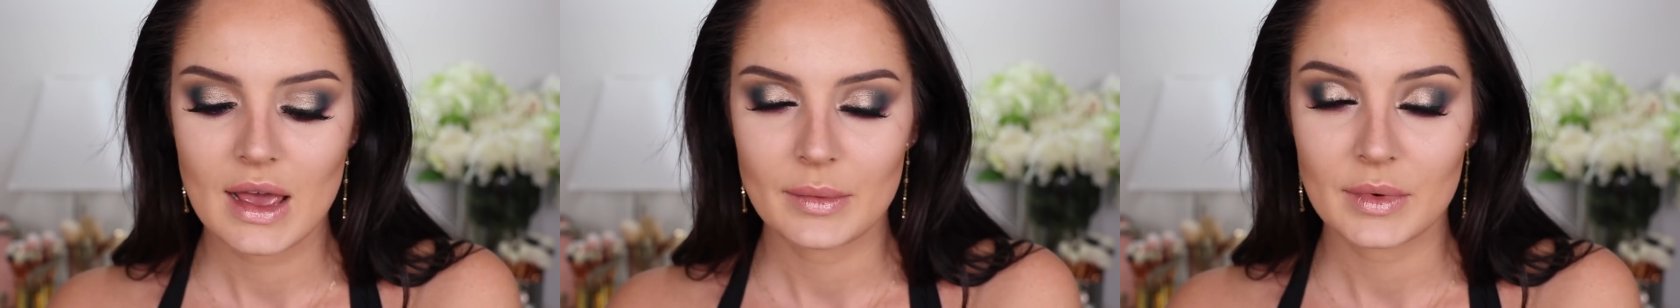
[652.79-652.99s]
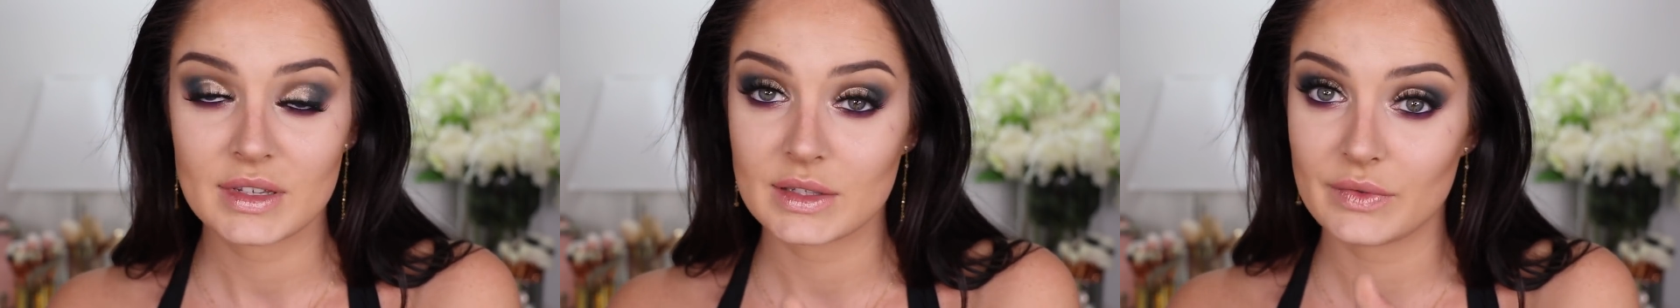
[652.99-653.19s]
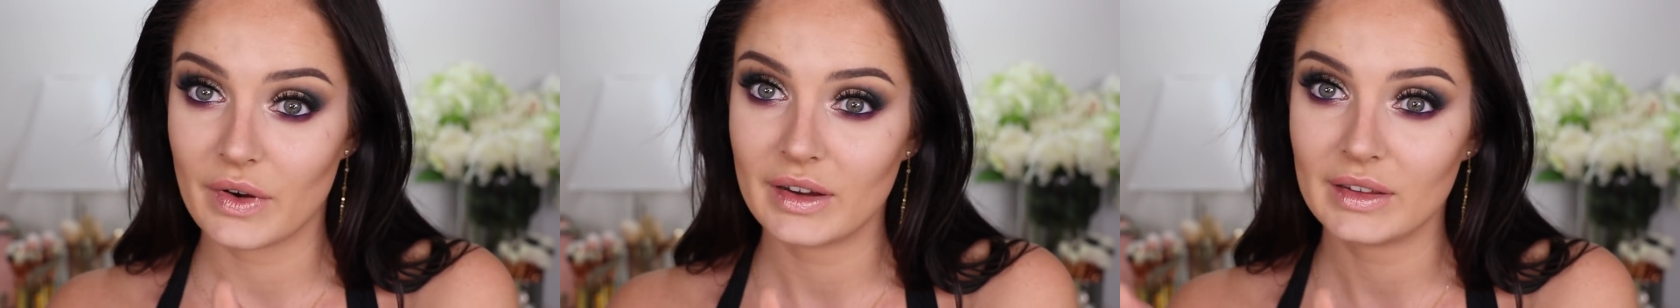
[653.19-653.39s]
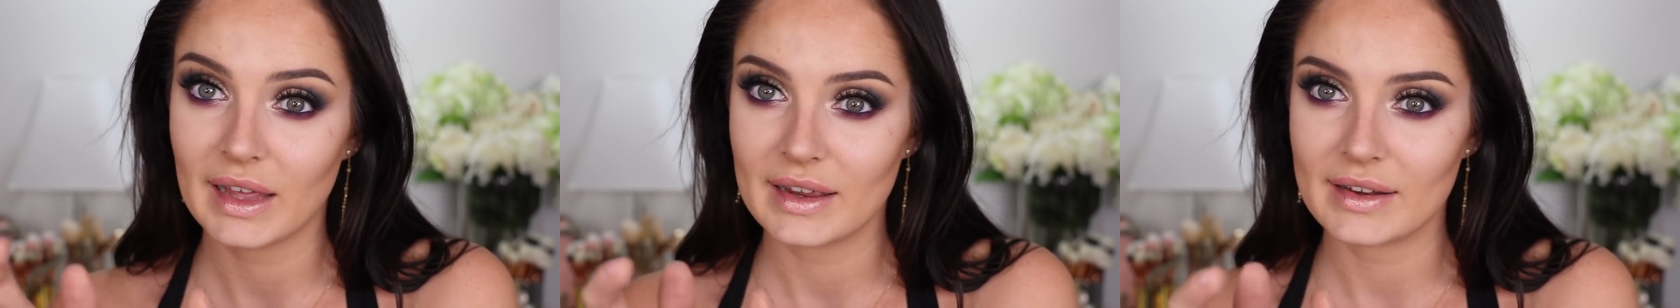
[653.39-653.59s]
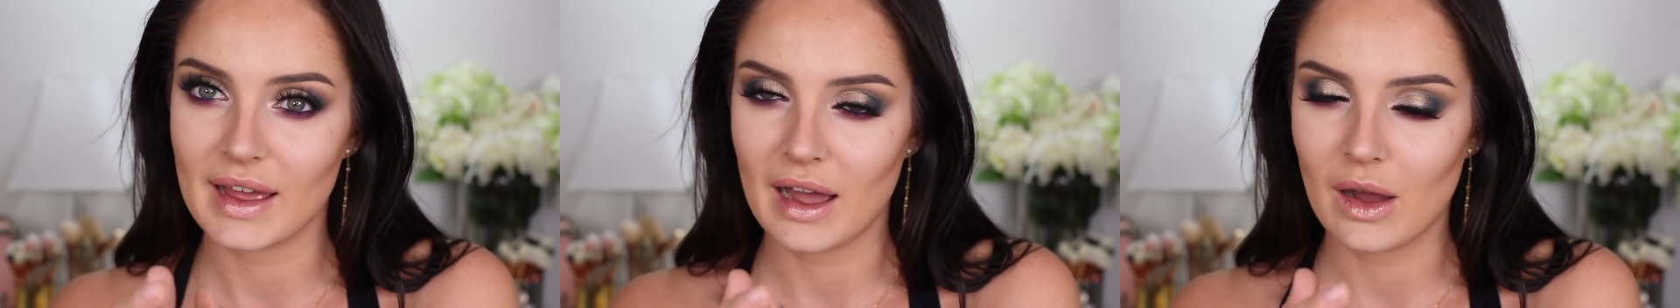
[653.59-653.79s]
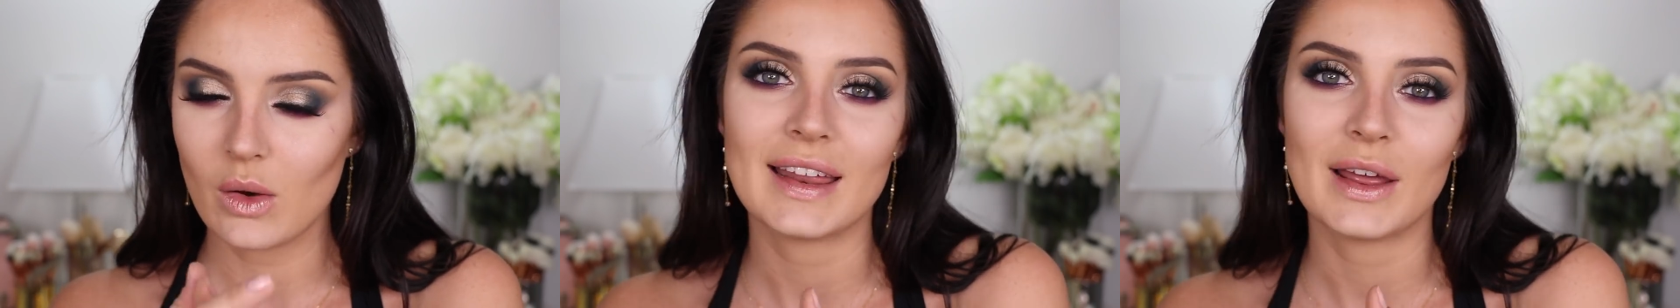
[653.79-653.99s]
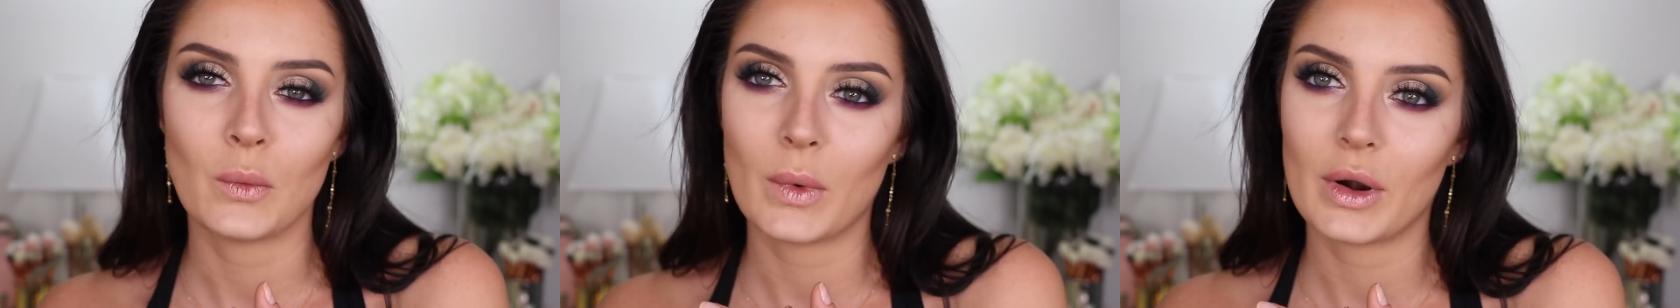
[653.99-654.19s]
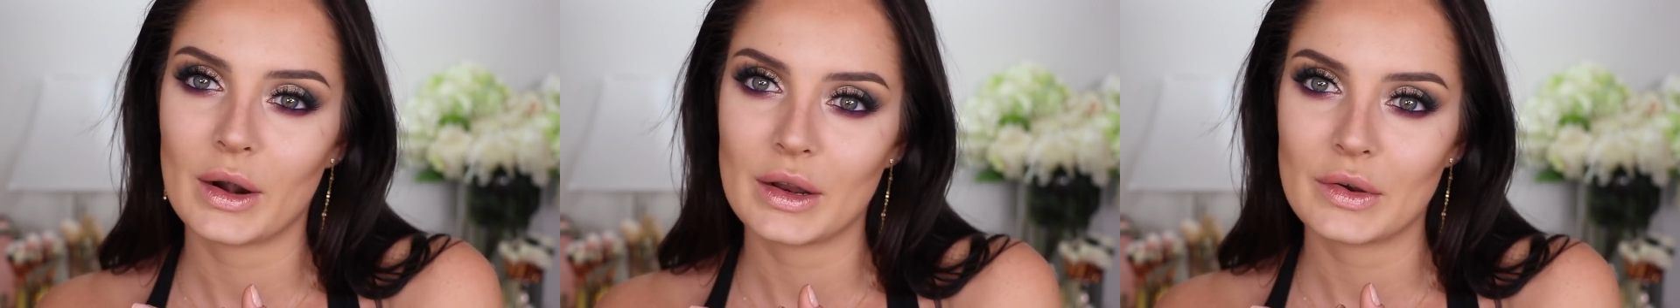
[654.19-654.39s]
because it's very late now
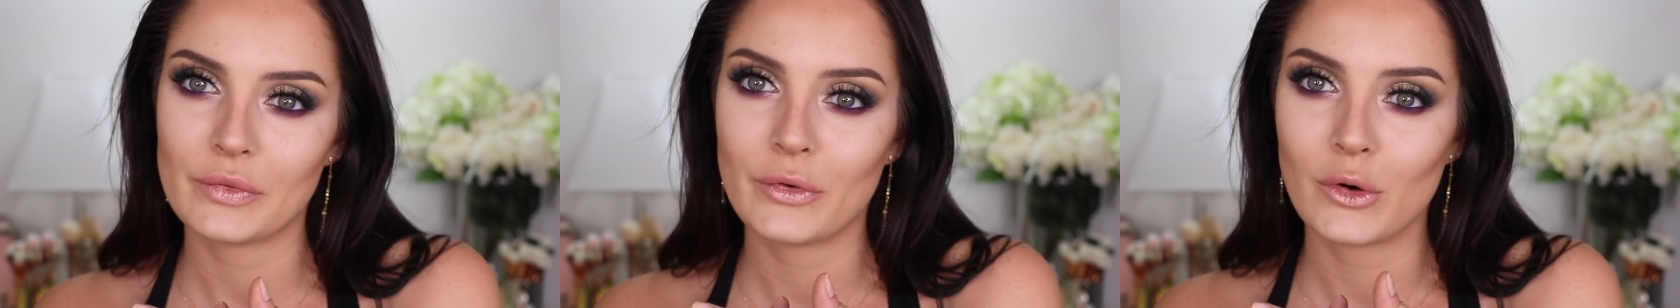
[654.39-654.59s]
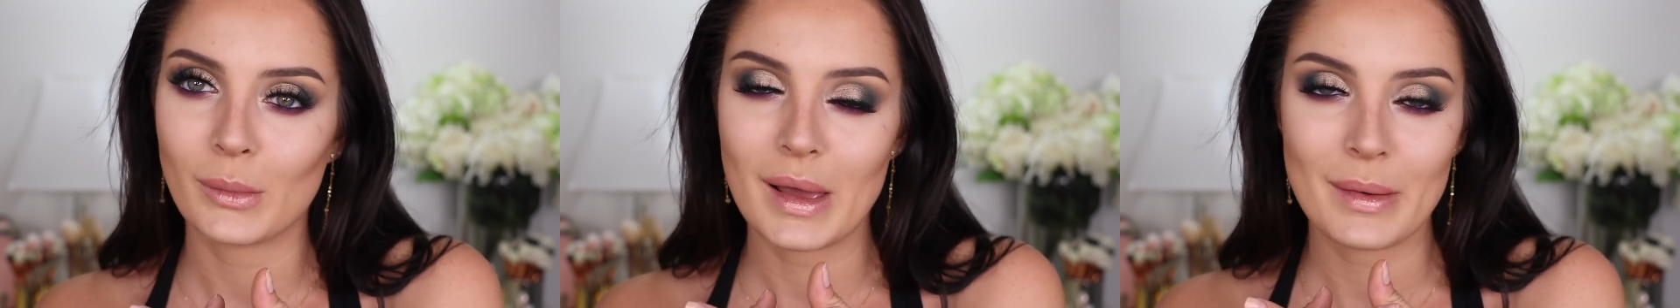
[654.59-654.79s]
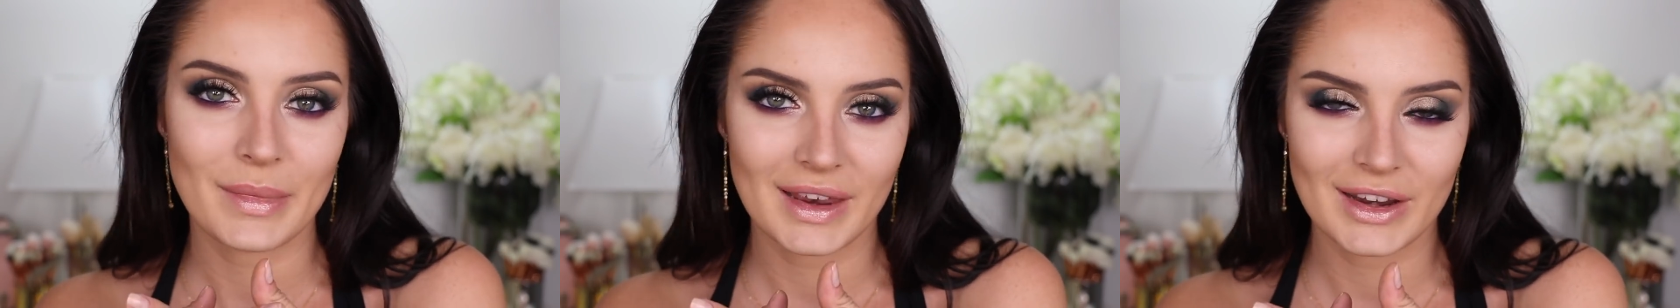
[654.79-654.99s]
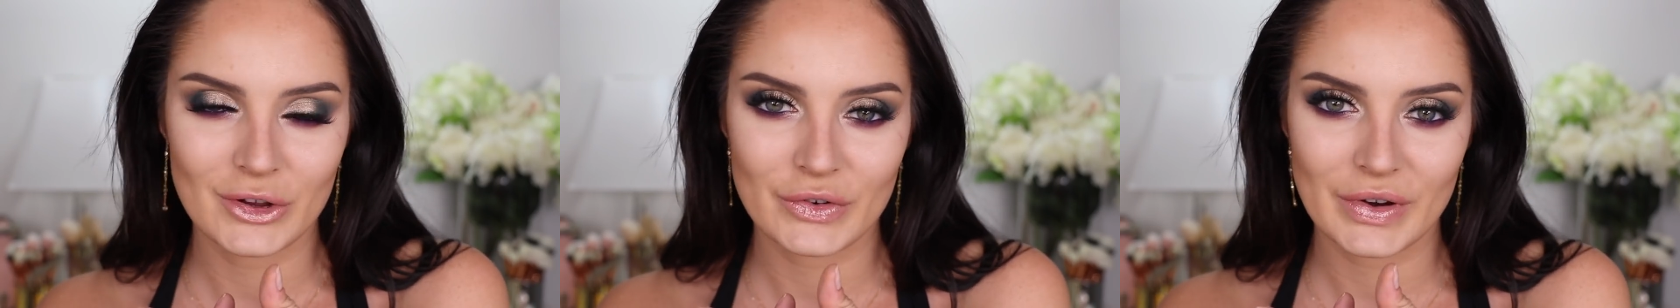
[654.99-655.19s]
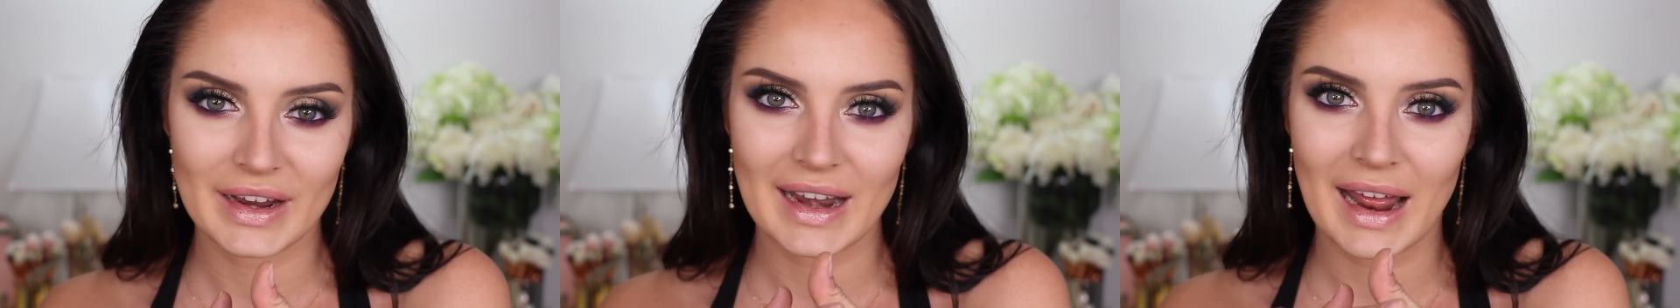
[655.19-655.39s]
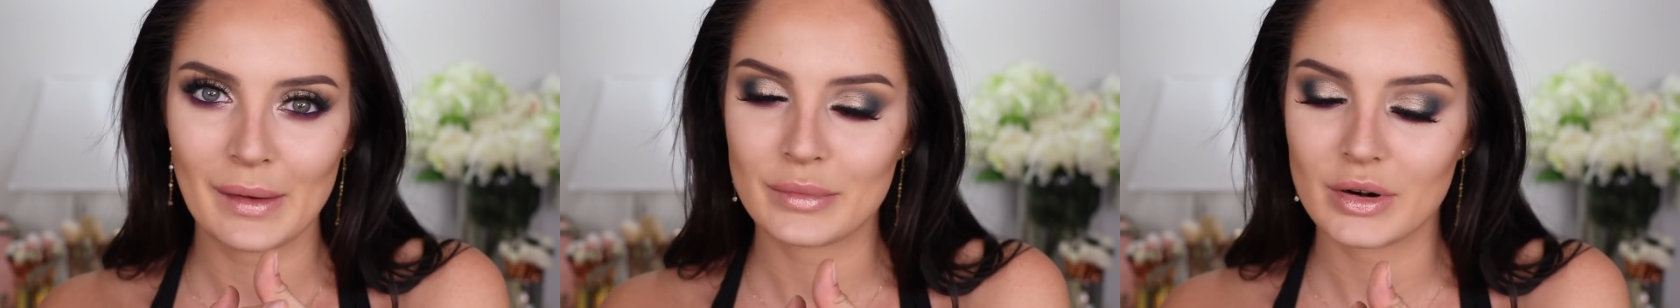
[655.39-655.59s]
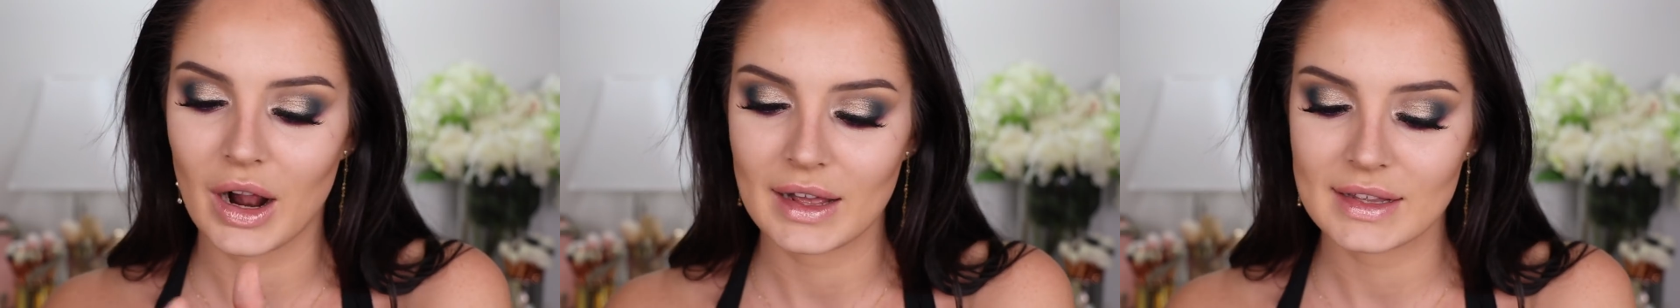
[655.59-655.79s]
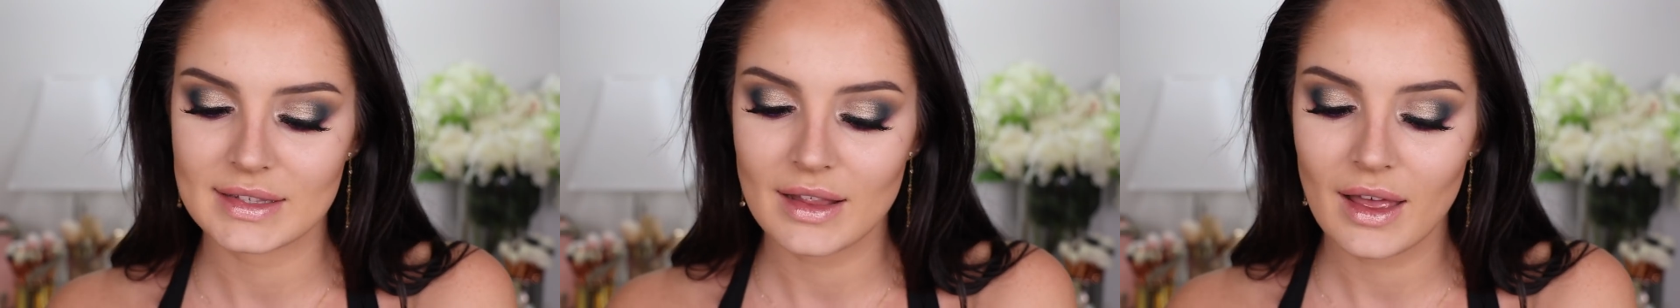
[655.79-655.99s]
and we're at for my meet and greet at
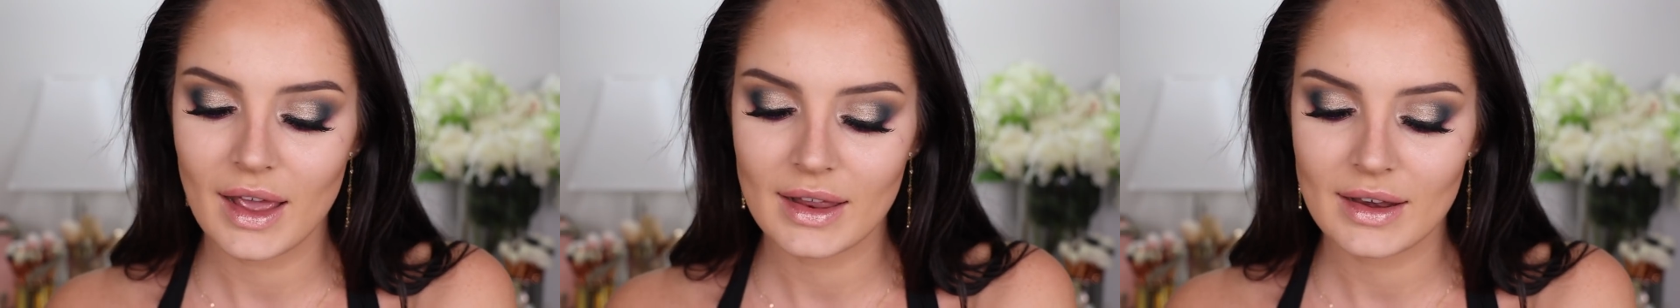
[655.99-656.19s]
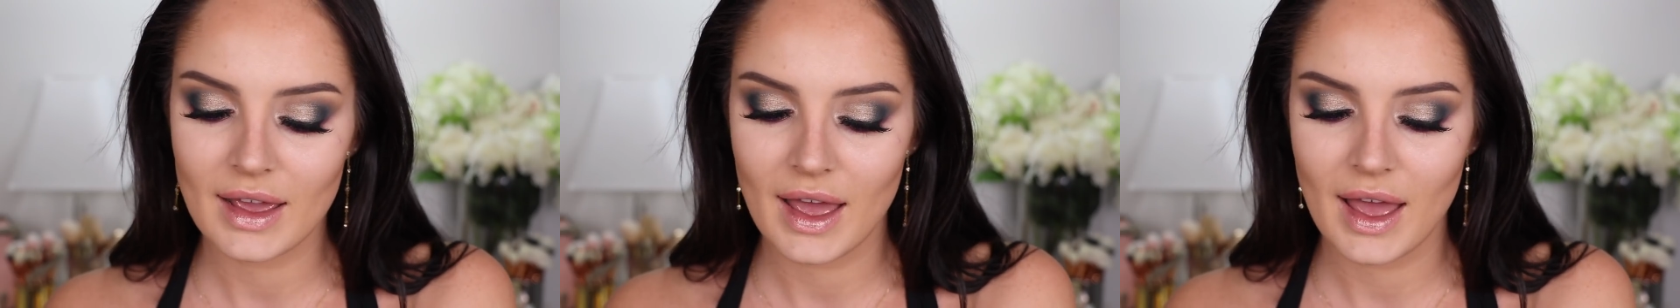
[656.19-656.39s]
Priceline,